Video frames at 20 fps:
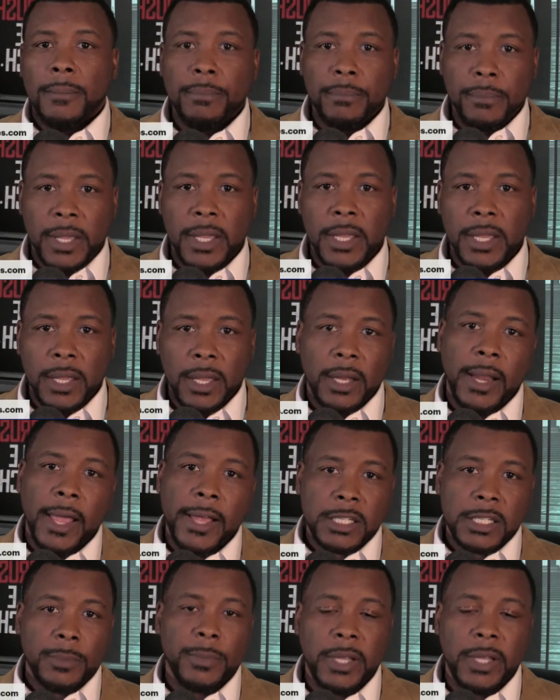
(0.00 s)
me and
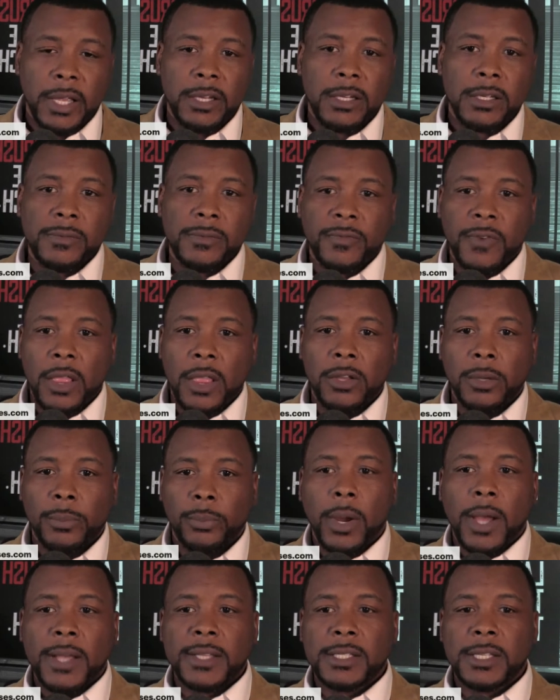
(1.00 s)
actually begin to follow the
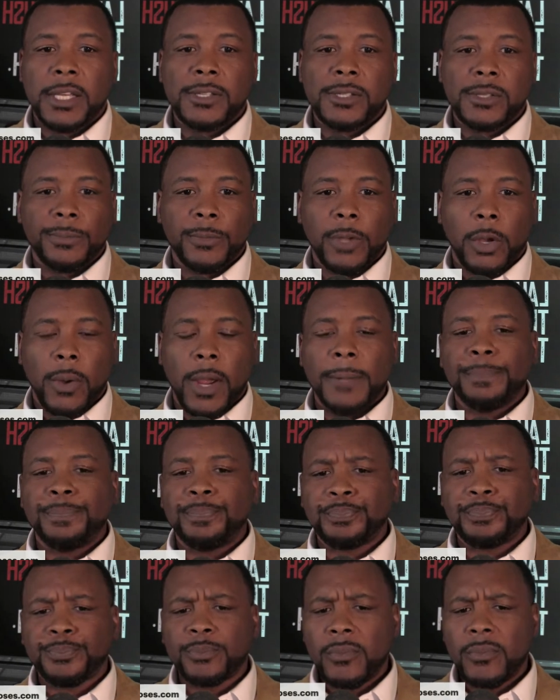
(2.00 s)
process? All right.
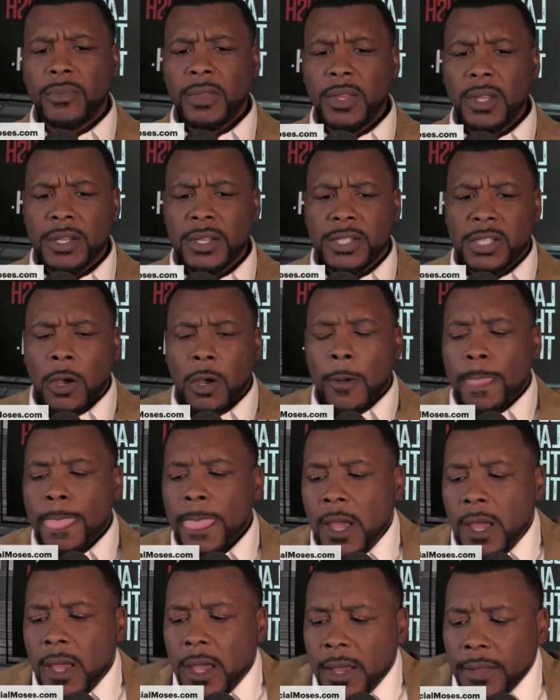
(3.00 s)
So
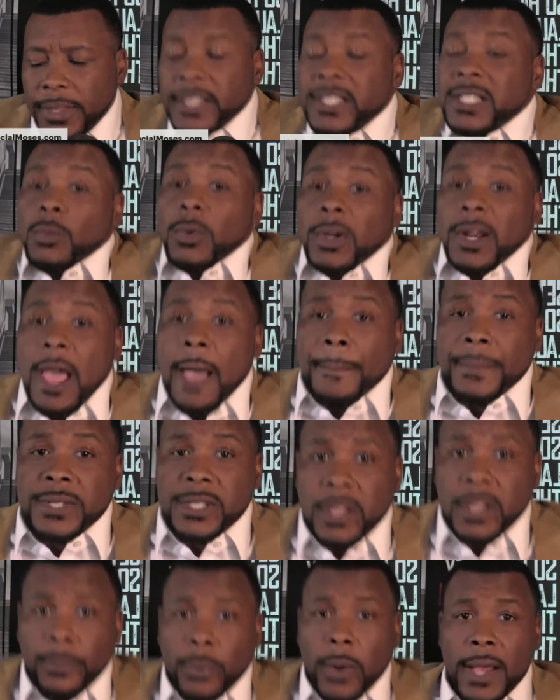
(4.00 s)
this is what
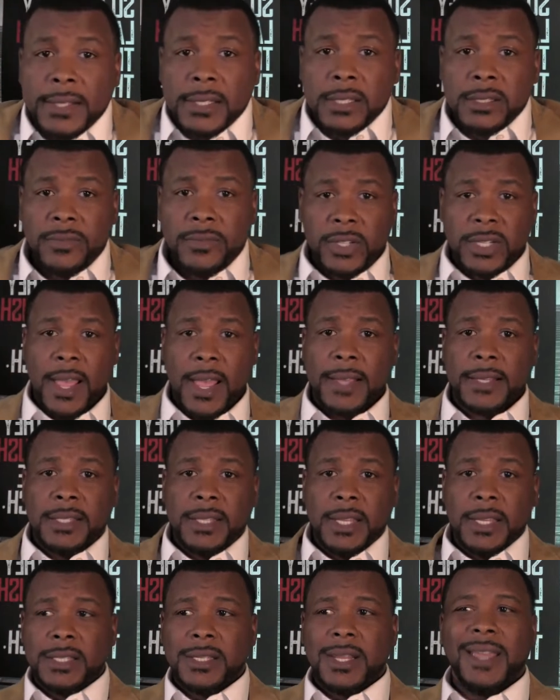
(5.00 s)
happens in the process of a tax
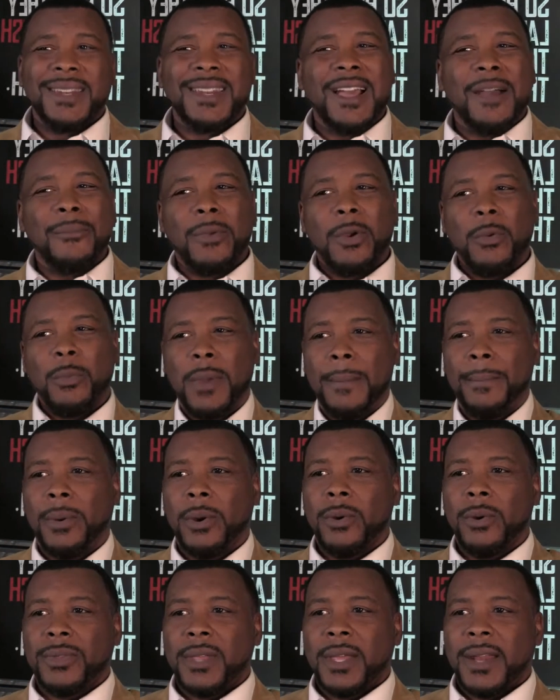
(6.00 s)
D state. Now,
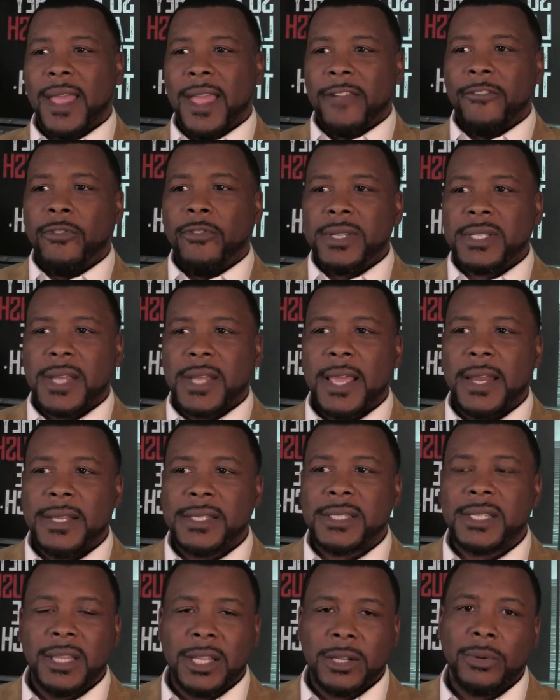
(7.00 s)
remember that every state
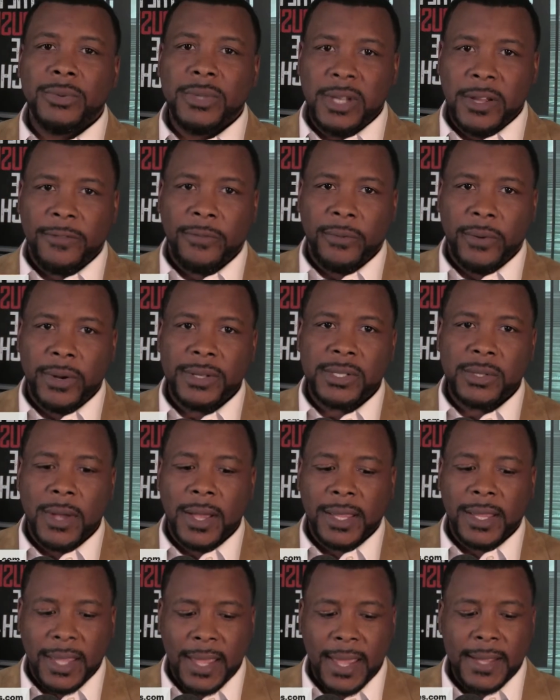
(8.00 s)
is a little different. So
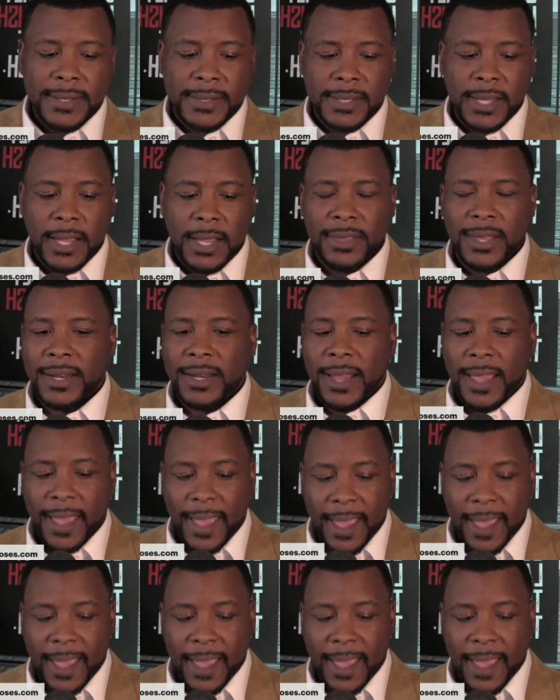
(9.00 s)
I can't say that